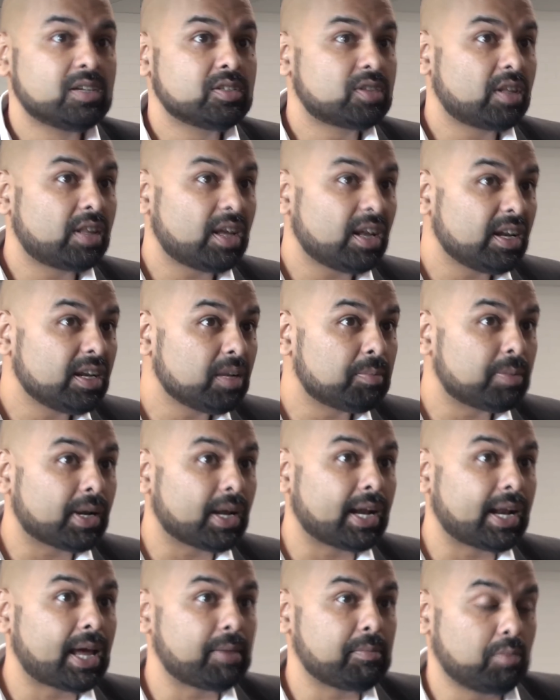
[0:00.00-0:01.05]
So they're a little bit
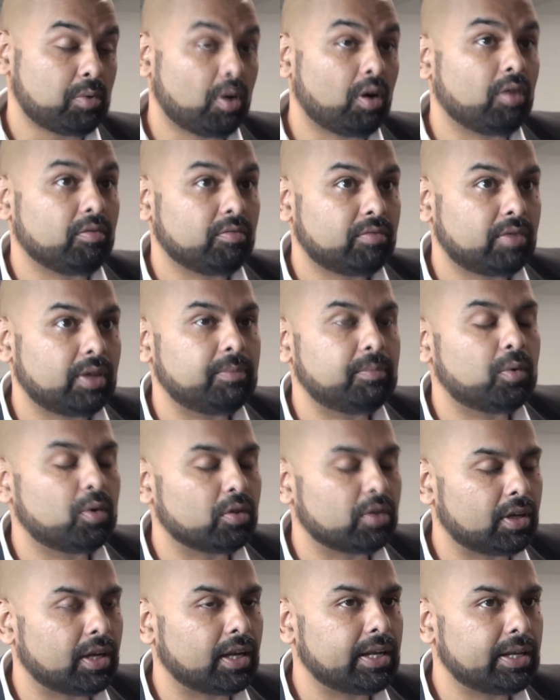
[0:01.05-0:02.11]
unhappy. Well, they're more
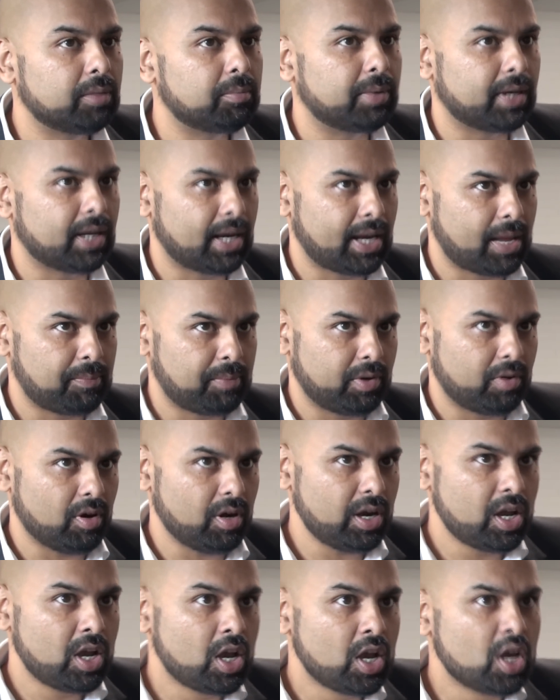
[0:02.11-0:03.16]
than a little bit unhappy,
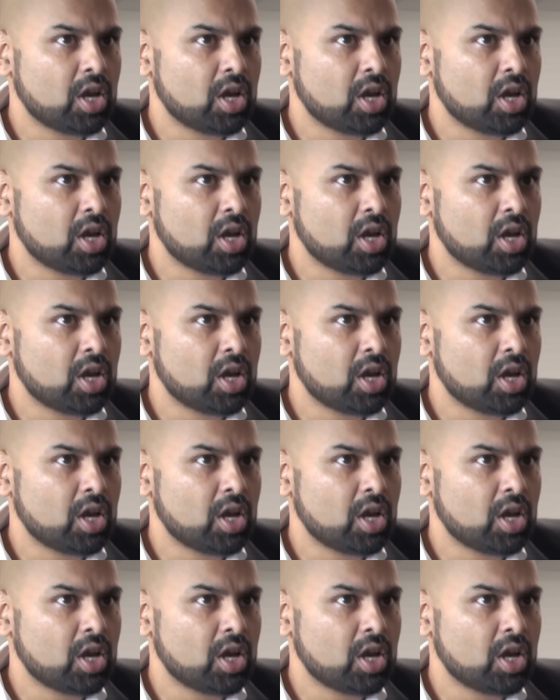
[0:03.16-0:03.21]
right?